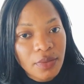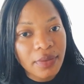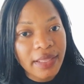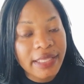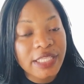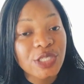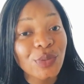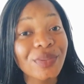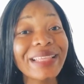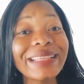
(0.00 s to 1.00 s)
okay
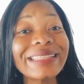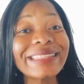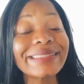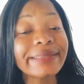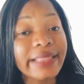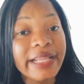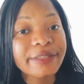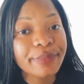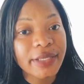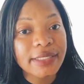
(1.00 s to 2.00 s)
so there is
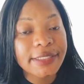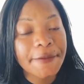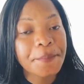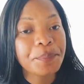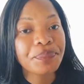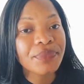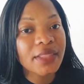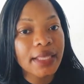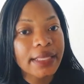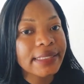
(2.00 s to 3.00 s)
that means
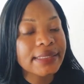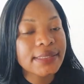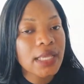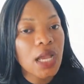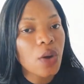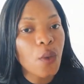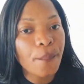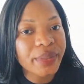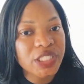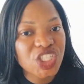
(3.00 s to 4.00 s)
there is
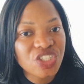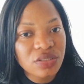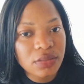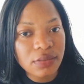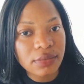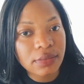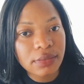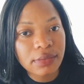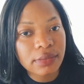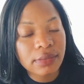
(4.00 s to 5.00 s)
competition
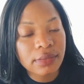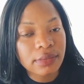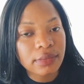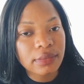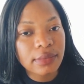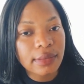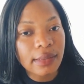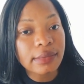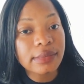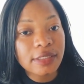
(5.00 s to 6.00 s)

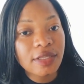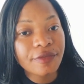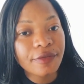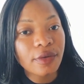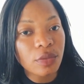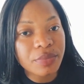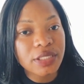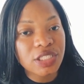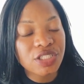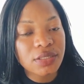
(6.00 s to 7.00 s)
stiff
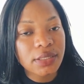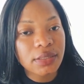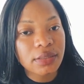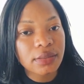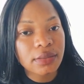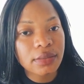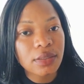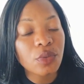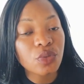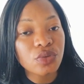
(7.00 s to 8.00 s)
competition
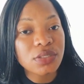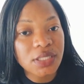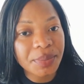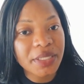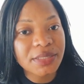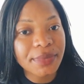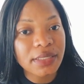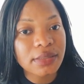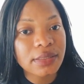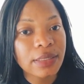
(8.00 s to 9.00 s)
on those
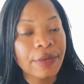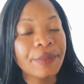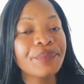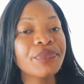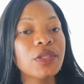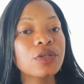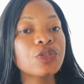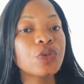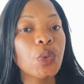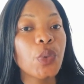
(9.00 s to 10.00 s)
departments
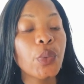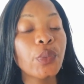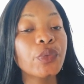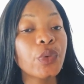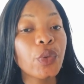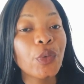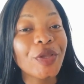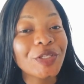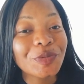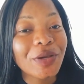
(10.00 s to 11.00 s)
so know
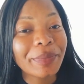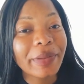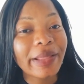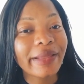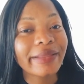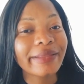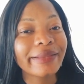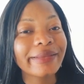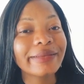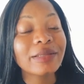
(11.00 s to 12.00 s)
when to apply
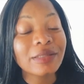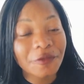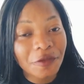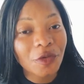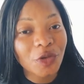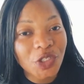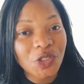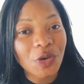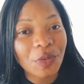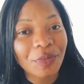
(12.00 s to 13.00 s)
for your
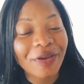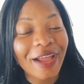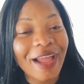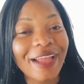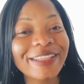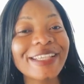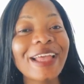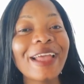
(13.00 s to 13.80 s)
job guys